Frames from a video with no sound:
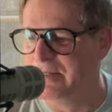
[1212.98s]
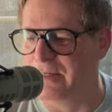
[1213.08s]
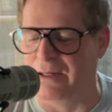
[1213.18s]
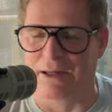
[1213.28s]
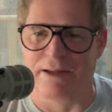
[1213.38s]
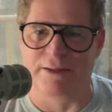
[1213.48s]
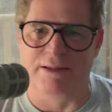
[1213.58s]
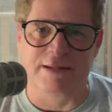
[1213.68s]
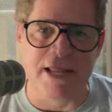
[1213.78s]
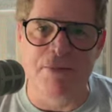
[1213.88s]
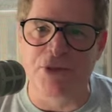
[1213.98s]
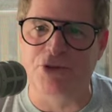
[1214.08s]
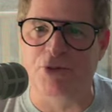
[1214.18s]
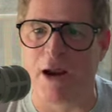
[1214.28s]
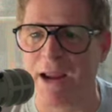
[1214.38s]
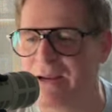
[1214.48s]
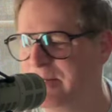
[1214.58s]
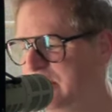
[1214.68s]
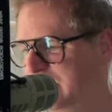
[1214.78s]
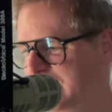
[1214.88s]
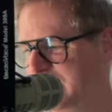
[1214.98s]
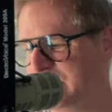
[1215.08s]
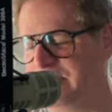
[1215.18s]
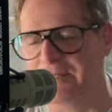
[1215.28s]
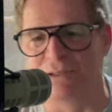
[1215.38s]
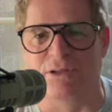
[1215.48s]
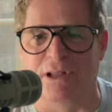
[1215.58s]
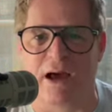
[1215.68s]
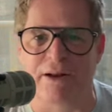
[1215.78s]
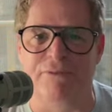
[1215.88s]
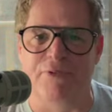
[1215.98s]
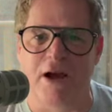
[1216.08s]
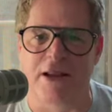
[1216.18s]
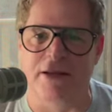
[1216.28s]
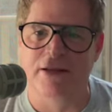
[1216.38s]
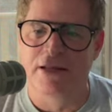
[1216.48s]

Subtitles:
The team is great. It's a lot of fun.